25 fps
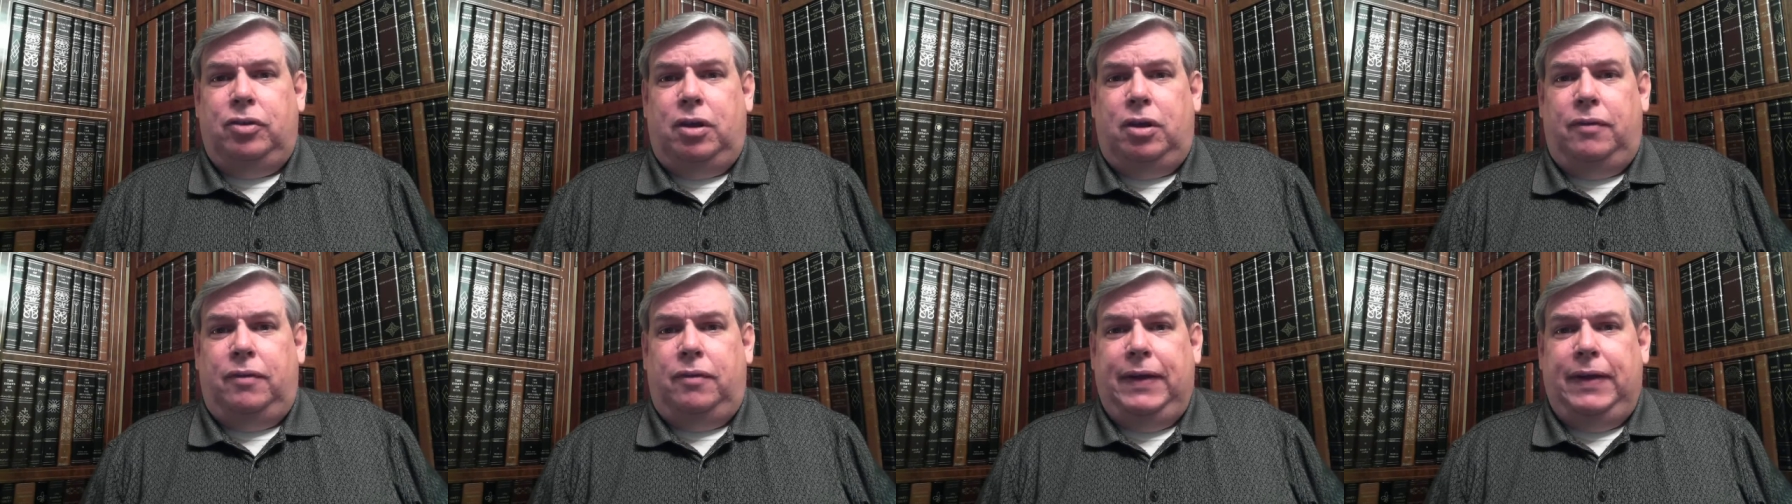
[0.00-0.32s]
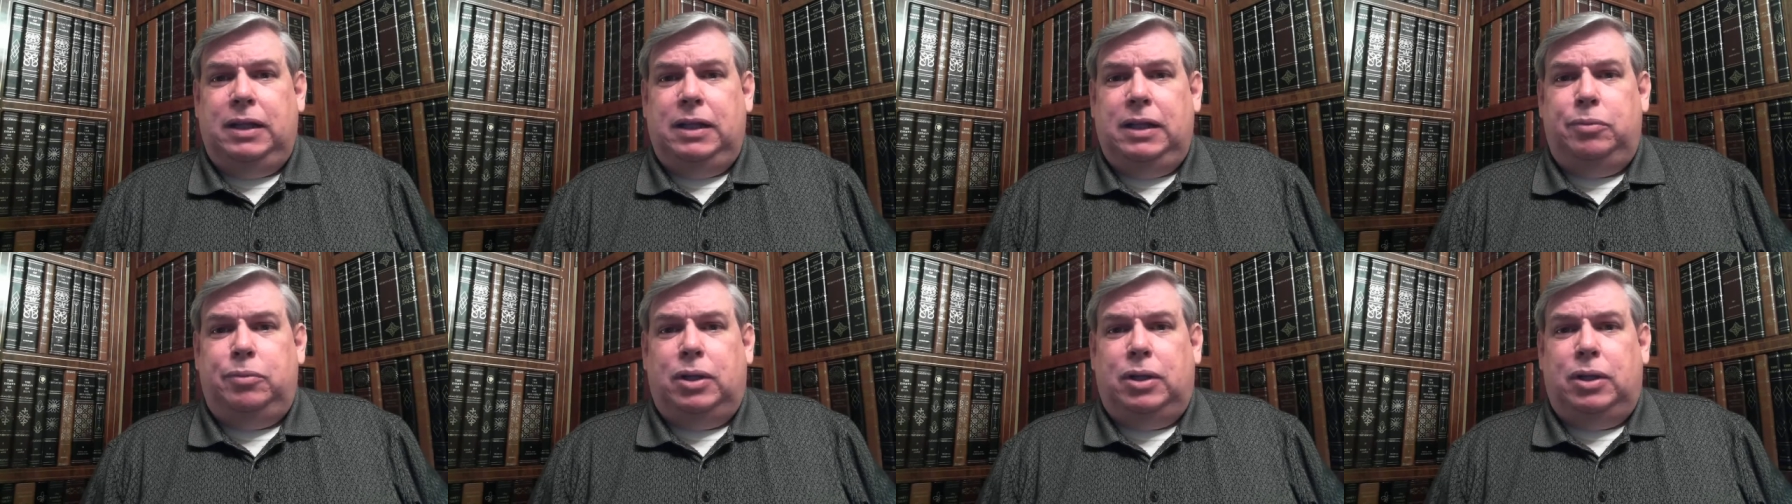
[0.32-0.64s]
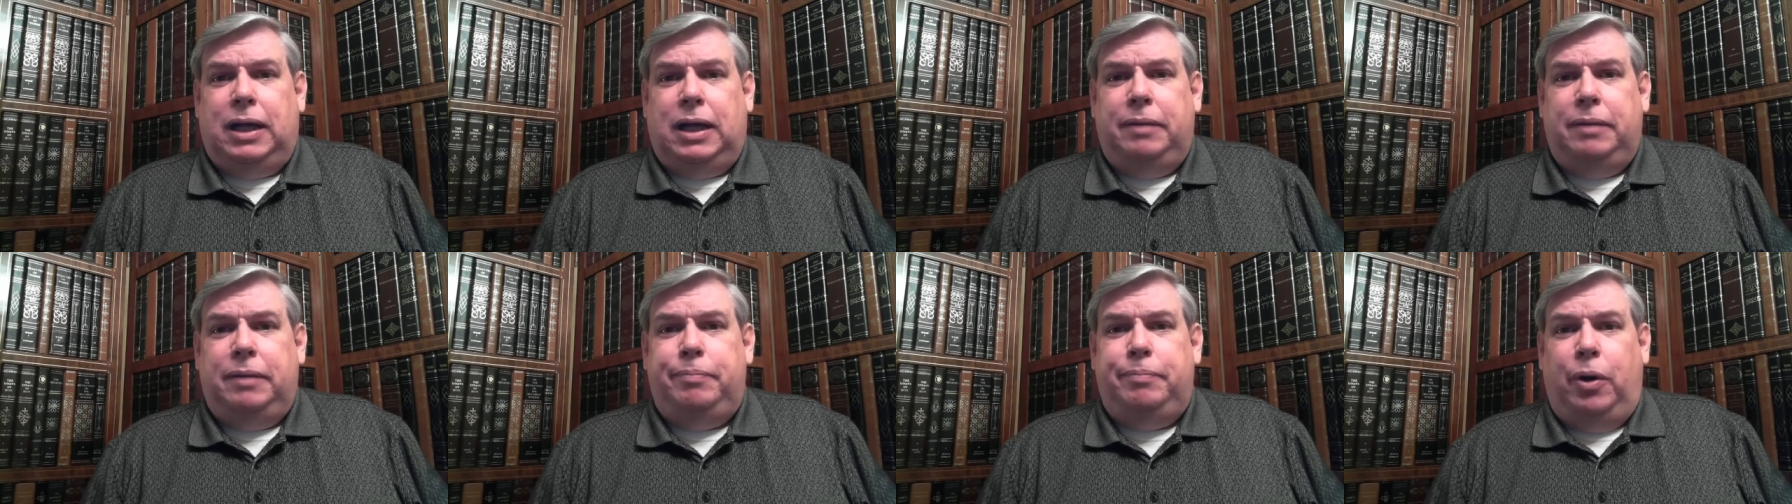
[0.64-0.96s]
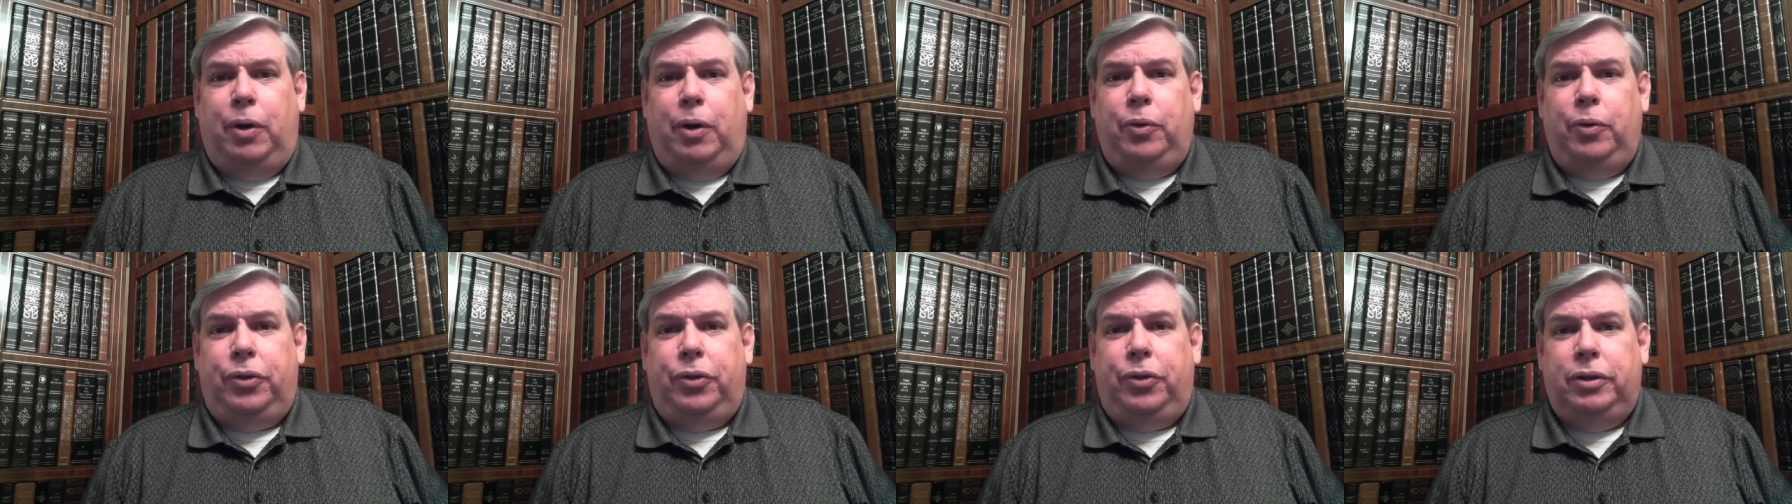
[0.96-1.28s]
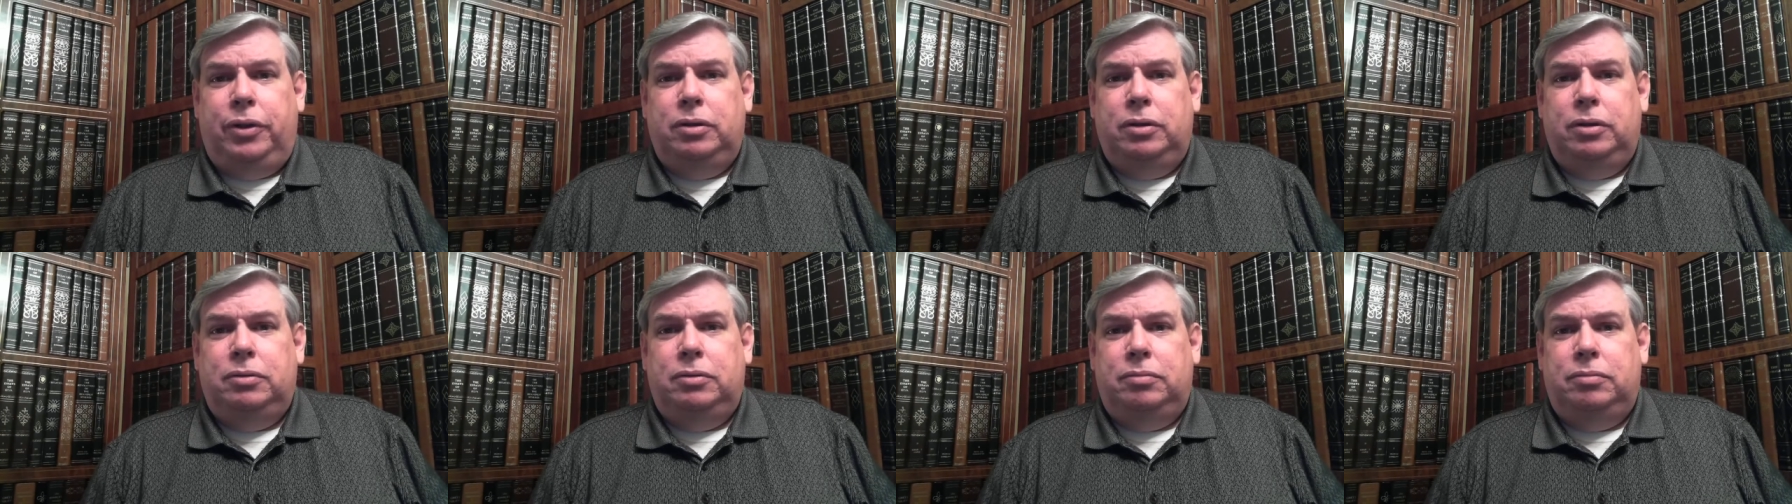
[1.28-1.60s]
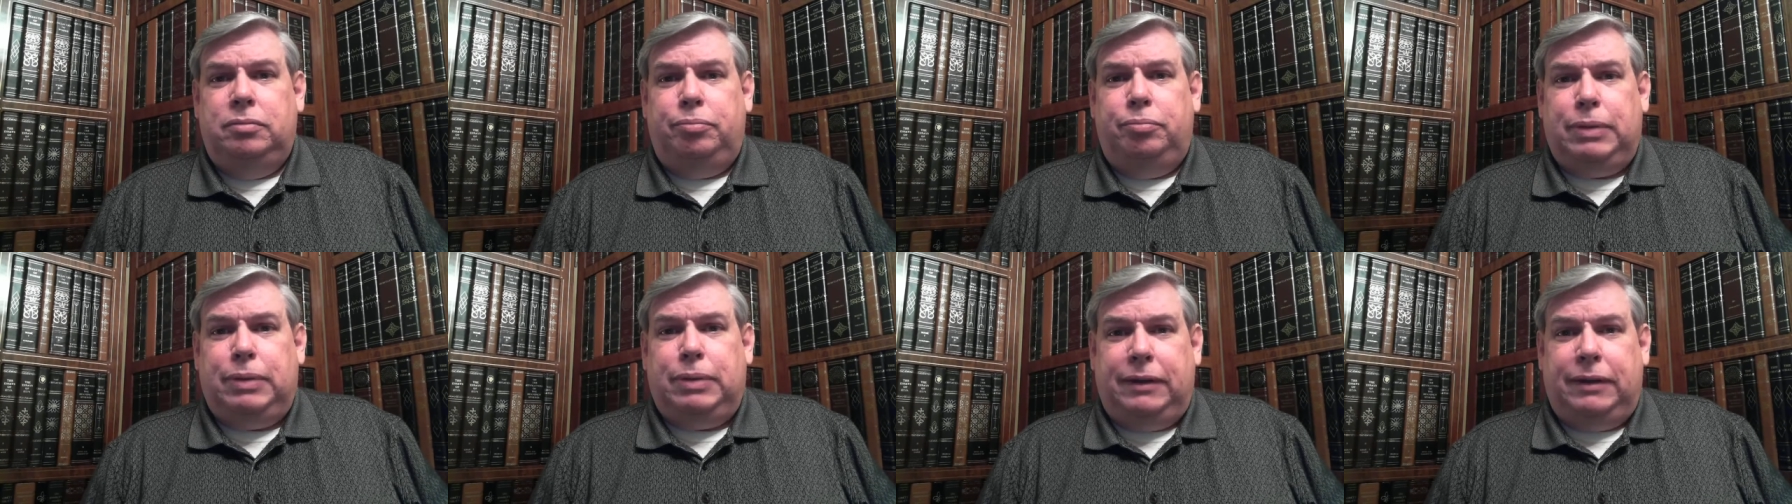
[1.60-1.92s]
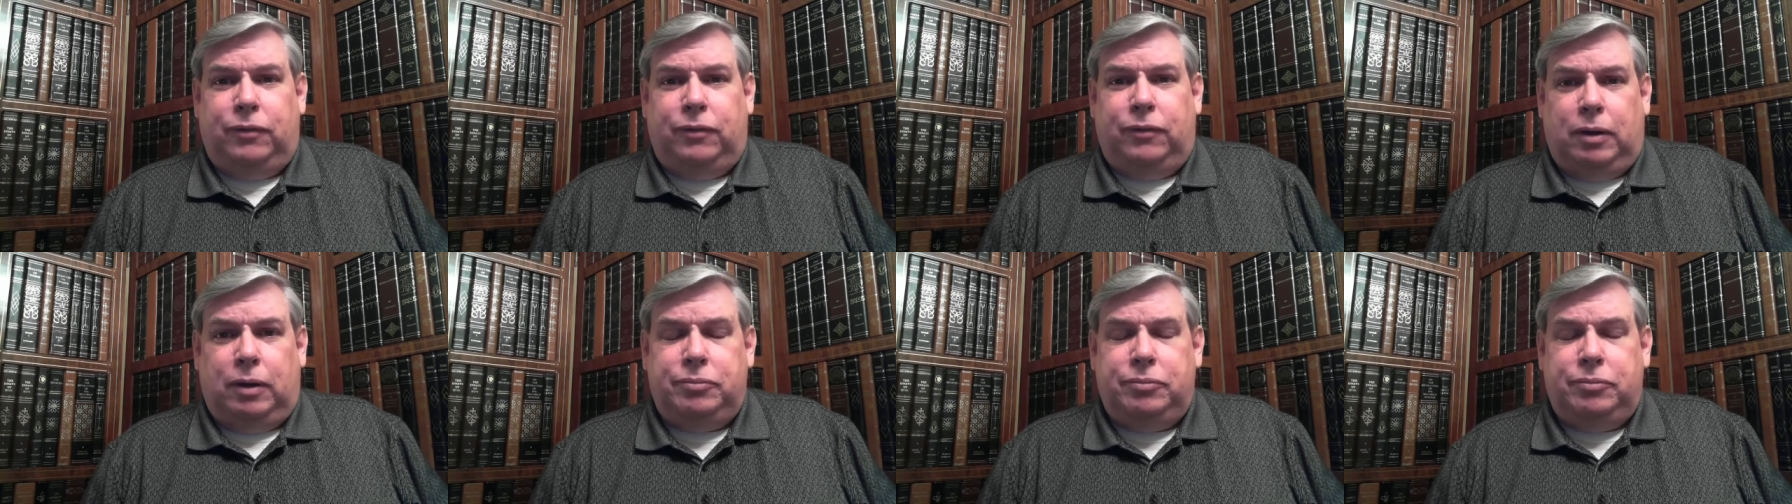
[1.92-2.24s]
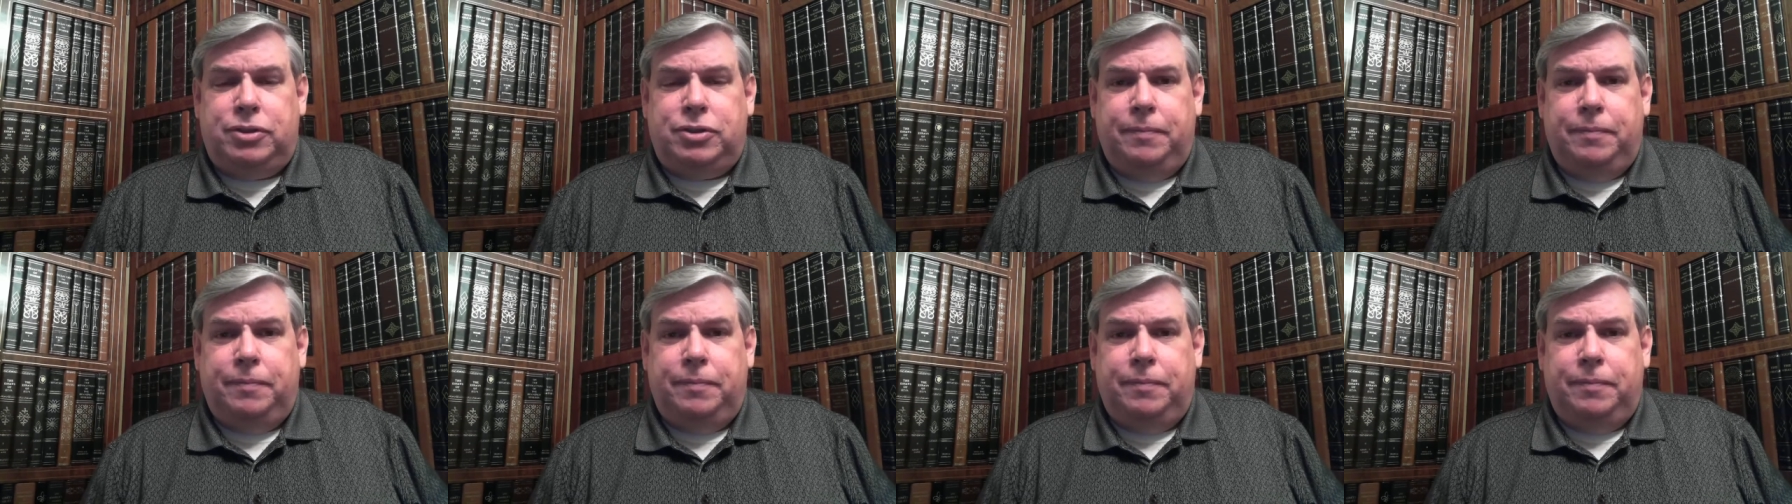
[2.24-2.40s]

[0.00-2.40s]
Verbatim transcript: available on both platforms.